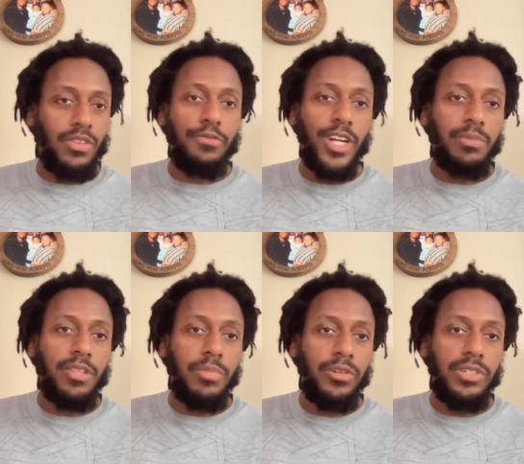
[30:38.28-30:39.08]
developed
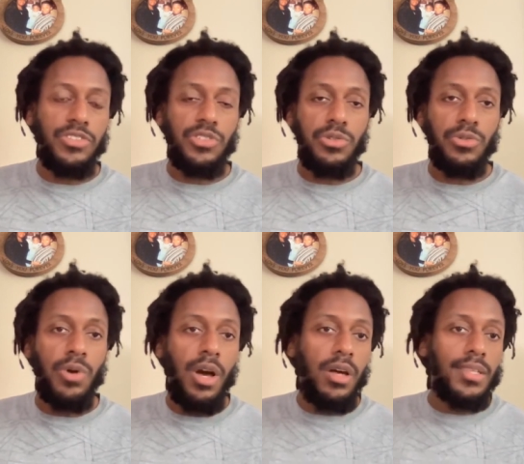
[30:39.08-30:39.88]
an ability
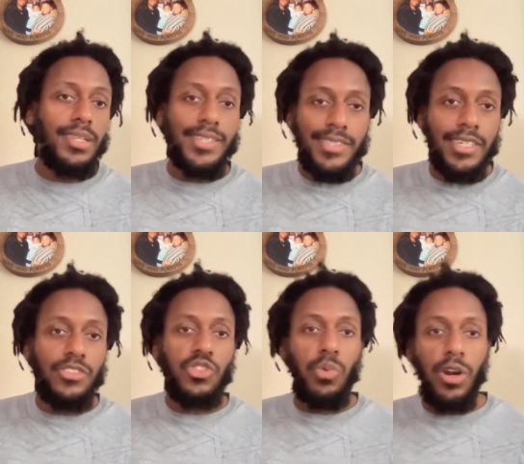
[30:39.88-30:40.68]
to
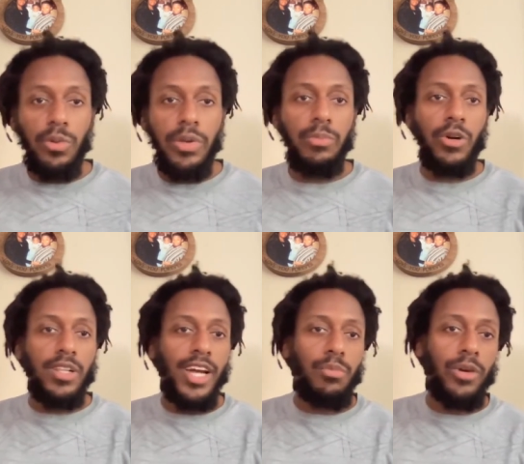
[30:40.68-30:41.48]
listen, to work with people,
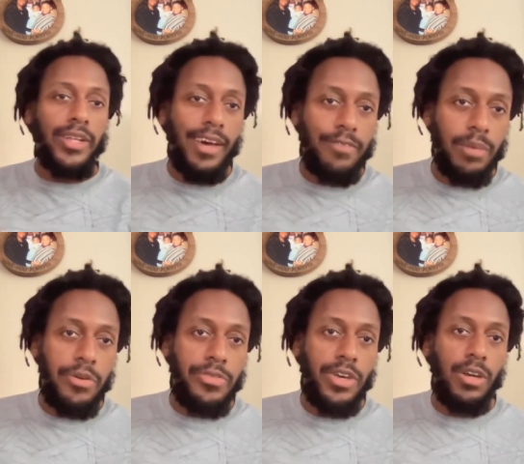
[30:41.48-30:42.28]
collaborate, have
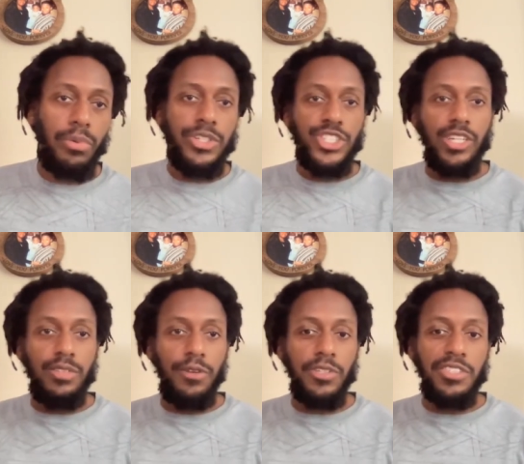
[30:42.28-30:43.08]
empathy, appreciate
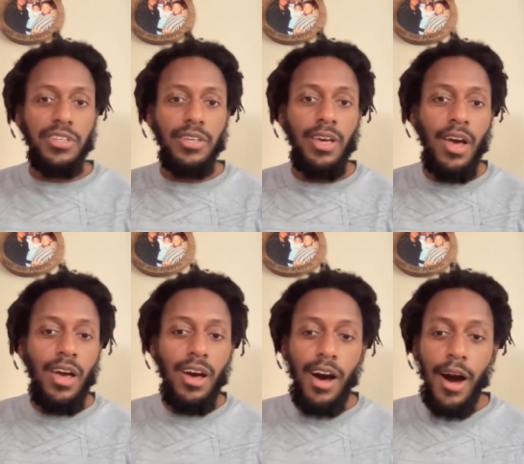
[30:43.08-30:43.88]
diversity.
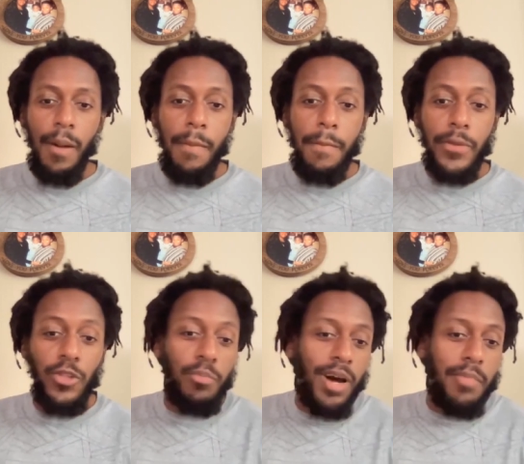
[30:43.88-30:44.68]

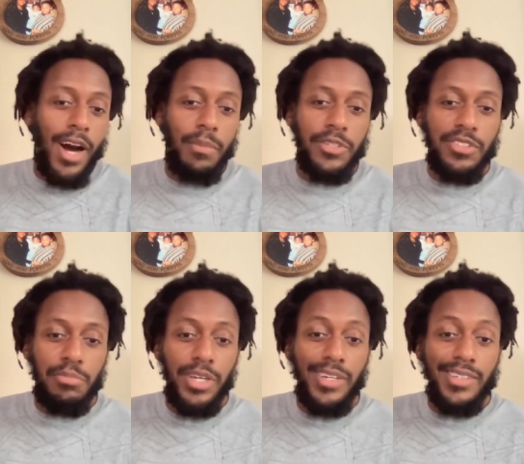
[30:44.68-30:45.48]
My mom is the
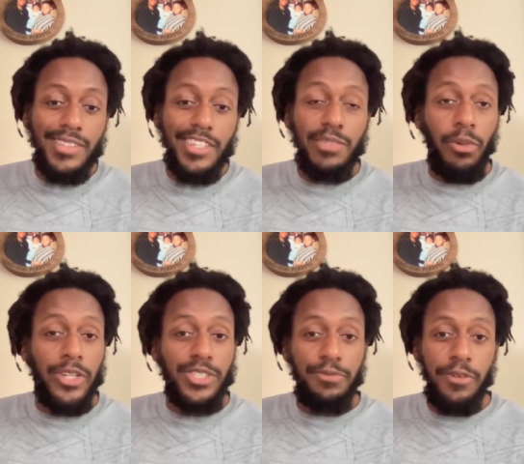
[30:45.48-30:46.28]
biggest
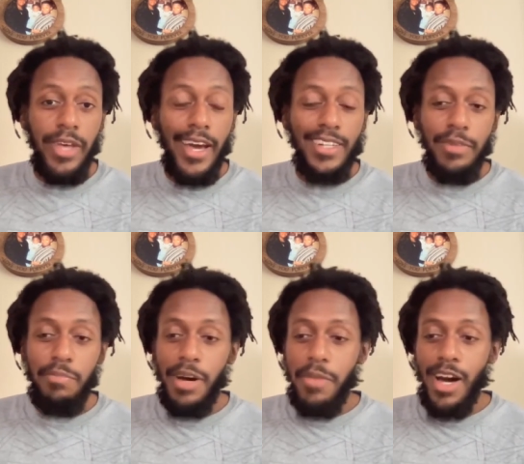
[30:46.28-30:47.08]
inspiration for that. I
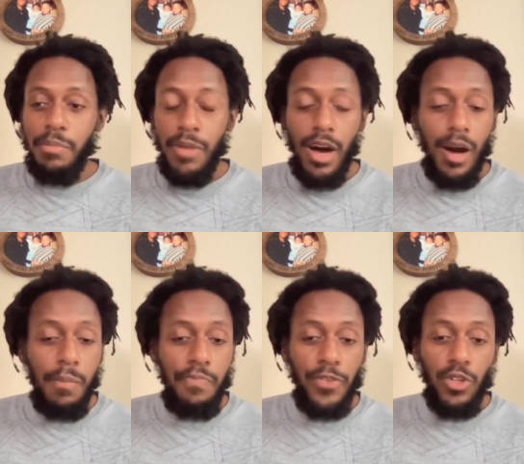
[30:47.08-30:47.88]
mean, my mom,
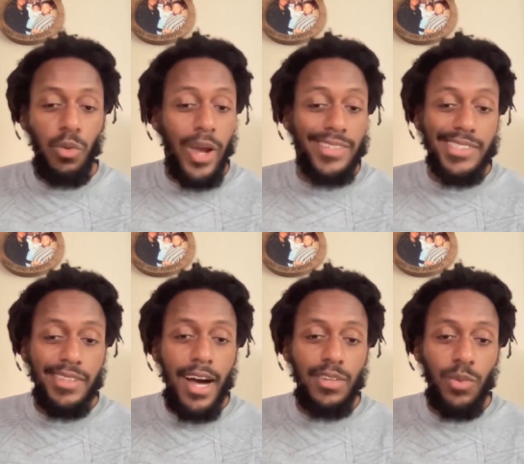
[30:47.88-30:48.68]
ran a
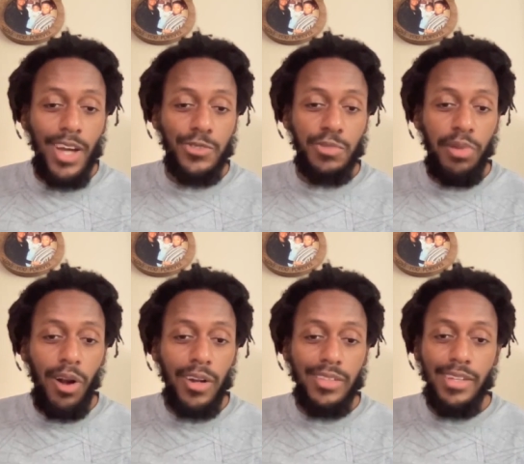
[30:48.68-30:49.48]
salon in Rogers
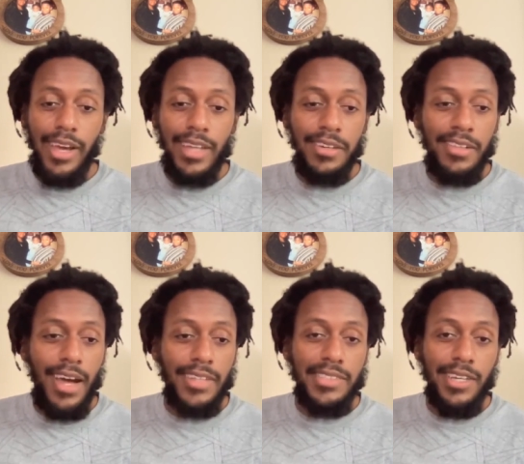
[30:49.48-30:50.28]
Park that had a
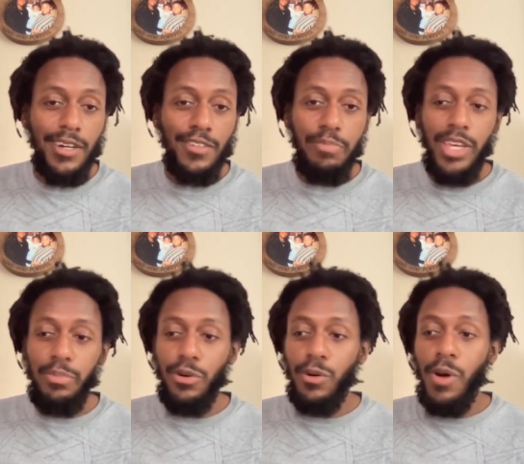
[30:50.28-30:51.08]
clientele of
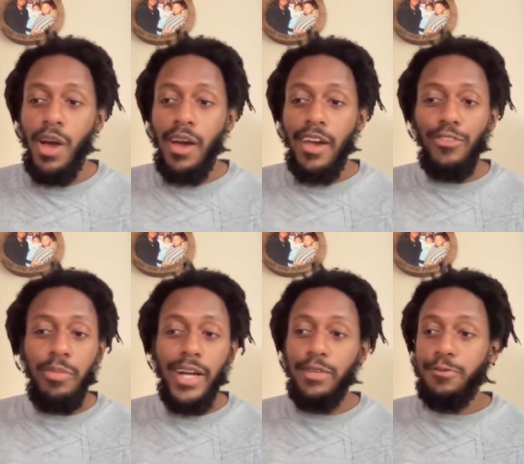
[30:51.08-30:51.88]
people,
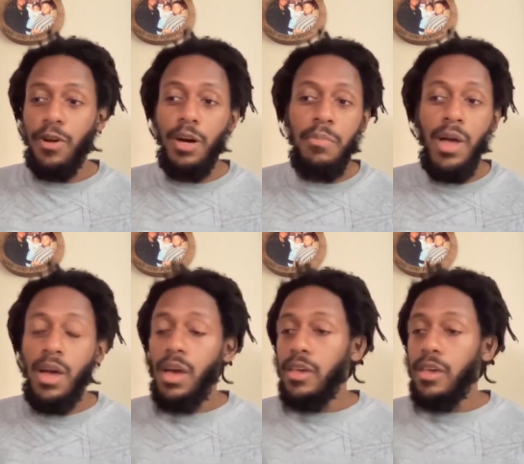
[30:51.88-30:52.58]
everybody from,